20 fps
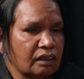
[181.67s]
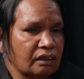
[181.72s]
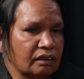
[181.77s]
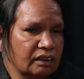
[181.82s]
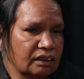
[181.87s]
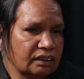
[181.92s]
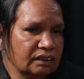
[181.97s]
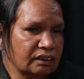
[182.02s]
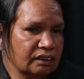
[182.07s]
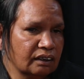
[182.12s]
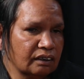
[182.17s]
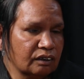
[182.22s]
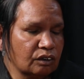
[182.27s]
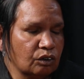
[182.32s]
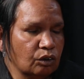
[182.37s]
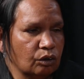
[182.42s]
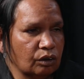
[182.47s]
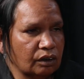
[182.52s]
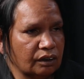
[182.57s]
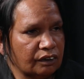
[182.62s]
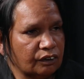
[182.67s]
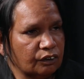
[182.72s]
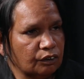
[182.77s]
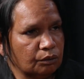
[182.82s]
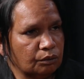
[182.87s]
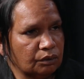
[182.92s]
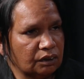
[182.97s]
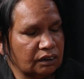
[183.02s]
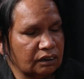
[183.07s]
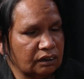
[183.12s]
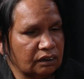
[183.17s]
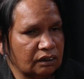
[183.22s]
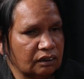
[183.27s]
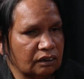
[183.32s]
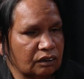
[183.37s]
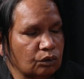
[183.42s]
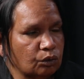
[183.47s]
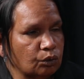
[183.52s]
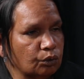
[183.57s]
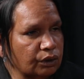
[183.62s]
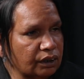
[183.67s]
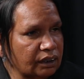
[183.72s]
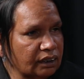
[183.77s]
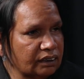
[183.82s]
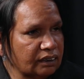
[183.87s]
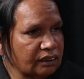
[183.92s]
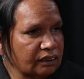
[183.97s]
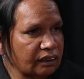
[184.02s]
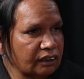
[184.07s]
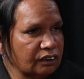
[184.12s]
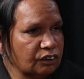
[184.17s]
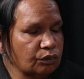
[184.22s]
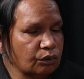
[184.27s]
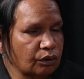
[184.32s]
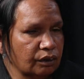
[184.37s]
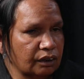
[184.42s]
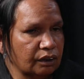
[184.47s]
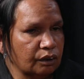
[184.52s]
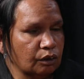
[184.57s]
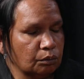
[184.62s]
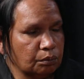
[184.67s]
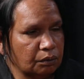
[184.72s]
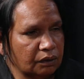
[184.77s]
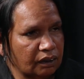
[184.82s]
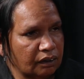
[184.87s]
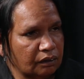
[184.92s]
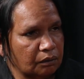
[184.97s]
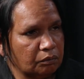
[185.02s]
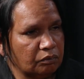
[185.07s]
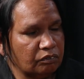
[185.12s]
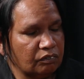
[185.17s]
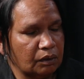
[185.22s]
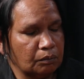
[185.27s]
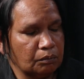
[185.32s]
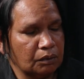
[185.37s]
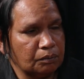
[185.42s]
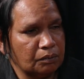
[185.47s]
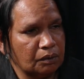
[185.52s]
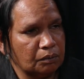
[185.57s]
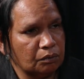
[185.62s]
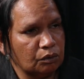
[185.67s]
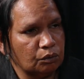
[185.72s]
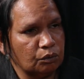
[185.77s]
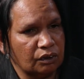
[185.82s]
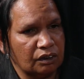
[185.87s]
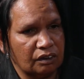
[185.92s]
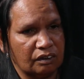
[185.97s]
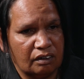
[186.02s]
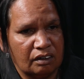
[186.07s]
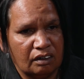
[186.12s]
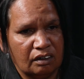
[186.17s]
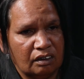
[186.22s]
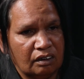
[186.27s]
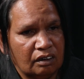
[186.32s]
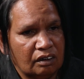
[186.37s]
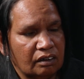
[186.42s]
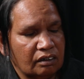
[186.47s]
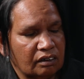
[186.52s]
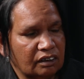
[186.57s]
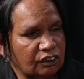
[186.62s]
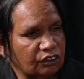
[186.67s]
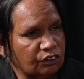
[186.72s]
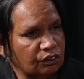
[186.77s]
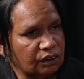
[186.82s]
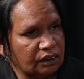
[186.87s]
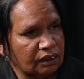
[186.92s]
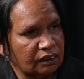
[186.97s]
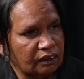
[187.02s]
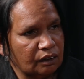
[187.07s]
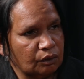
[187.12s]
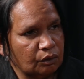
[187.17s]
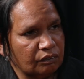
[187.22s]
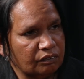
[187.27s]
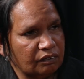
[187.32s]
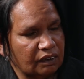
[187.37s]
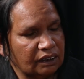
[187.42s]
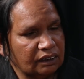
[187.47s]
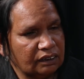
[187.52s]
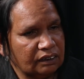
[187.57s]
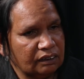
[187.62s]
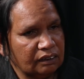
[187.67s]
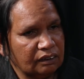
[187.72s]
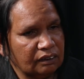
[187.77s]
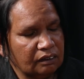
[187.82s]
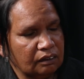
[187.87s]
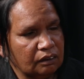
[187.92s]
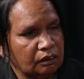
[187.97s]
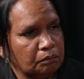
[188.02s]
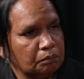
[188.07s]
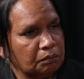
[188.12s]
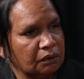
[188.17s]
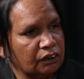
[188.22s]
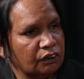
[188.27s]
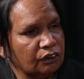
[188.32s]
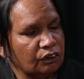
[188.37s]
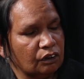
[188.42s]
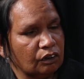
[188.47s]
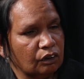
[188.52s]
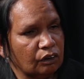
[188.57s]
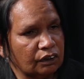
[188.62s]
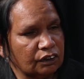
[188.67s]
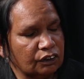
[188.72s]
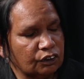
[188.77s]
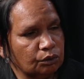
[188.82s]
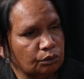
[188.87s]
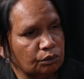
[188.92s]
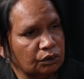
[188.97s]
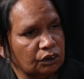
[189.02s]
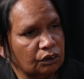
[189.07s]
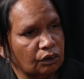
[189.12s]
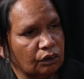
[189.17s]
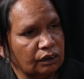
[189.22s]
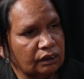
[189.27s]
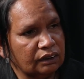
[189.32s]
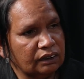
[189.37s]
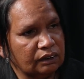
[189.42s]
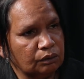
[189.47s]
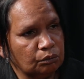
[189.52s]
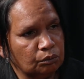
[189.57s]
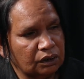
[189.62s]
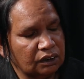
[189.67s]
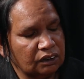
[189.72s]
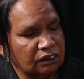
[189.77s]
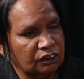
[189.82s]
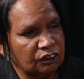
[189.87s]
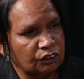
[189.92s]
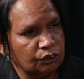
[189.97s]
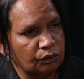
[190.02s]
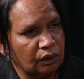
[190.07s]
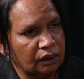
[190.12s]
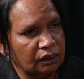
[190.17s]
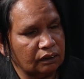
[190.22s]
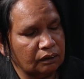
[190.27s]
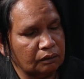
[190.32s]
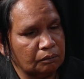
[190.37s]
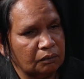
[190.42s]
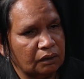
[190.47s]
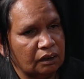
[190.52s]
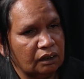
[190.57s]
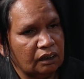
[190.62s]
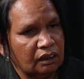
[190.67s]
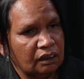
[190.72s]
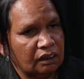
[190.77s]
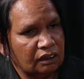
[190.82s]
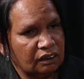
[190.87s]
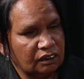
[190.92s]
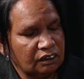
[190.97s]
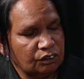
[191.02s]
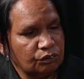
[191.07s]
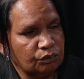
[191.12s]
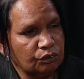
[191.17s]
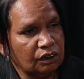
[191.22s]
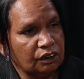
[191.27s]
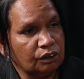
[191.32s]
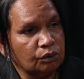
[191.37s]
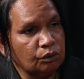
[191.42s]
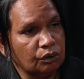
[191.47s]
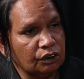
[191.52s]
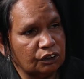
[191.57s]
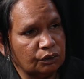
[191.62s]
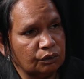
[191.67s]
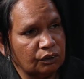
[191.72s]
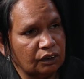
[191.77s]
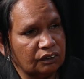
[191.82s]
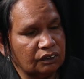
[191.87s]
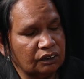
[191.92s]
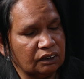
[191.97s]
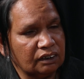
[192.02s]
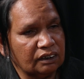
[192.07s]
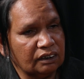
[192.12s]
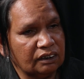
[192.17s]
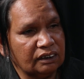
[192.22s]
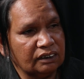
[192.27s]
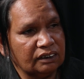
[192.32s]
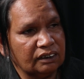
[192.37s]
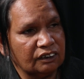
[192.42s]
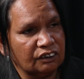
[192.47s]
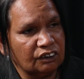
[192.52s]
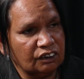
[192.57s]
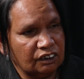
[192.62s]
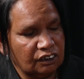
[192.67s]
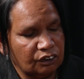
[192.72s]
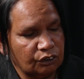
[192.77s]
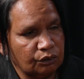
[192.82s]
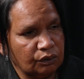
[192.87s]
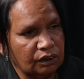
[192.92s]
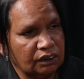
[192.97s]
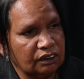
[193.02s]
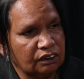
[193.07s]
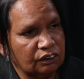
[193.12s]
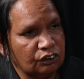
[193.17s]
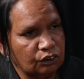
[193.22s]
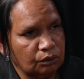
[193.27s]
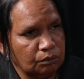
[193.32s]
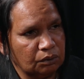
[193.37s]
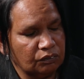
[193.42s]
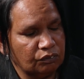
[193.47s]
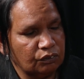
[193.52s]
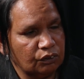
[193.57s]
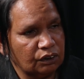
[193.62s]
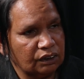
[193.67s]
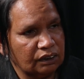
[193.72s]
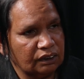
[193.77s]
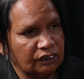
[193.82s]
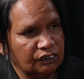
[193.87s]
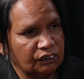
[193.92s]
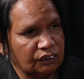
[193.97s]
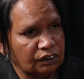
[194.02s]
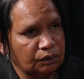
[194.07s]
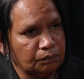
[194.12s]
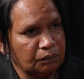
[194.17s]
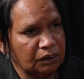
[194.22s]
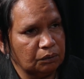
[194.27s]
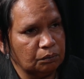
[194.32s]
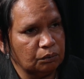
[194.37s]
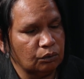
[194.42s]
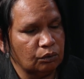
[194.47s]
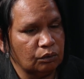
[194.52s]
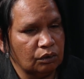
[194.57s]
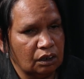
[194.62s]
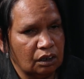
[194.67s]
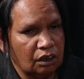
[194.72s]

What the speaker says: There's another colleague who was in court yesterday trying to help another family member with the issues that they were facing. But, suicides in Western Australia is really quite tragic, and it's actually increased in terms of First Nations people.